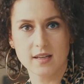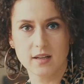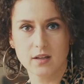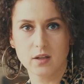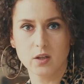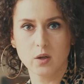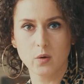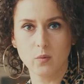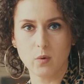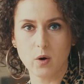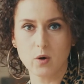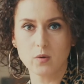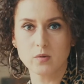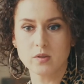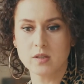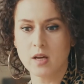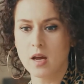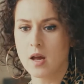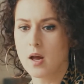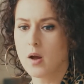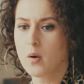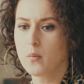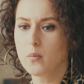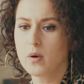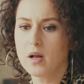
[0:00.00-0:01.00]
end quote.
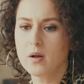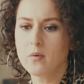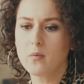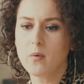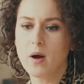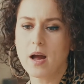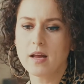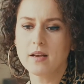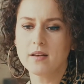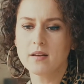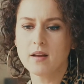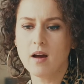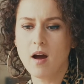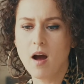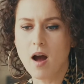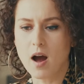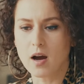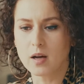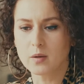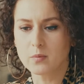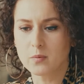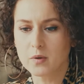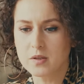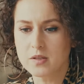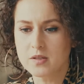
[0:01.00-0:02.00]
Well, why
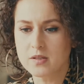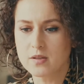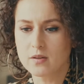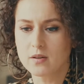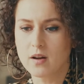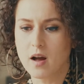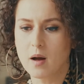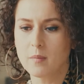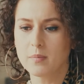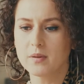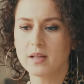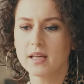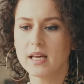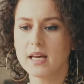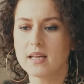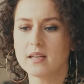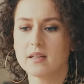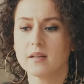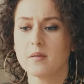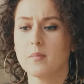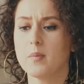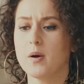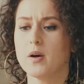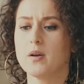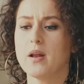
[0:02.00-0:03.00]
not? What's so
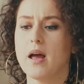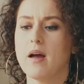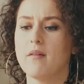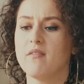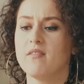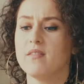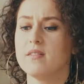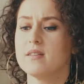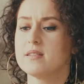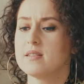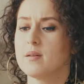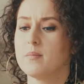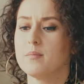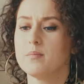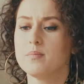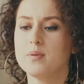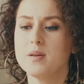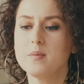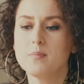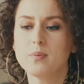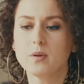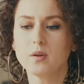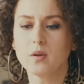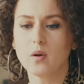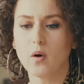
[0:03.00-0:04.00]
complicated about having some
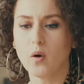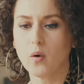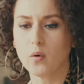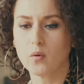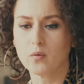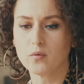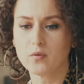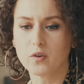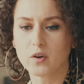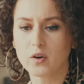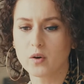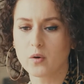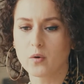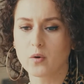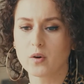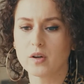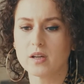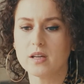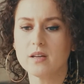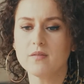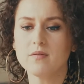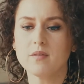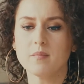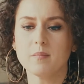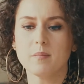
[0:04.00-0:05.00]
people over, or
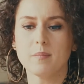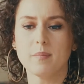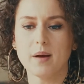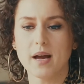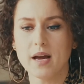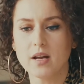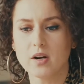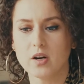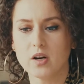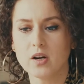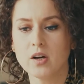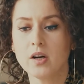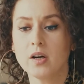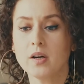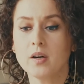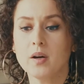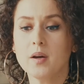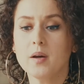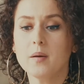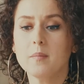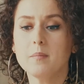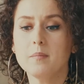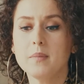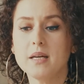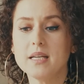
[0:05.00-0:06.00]
even better,
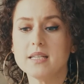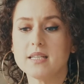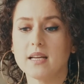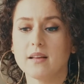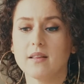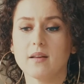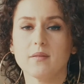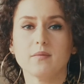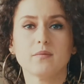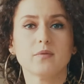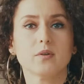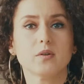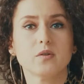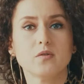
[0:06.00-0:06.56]
meeting them for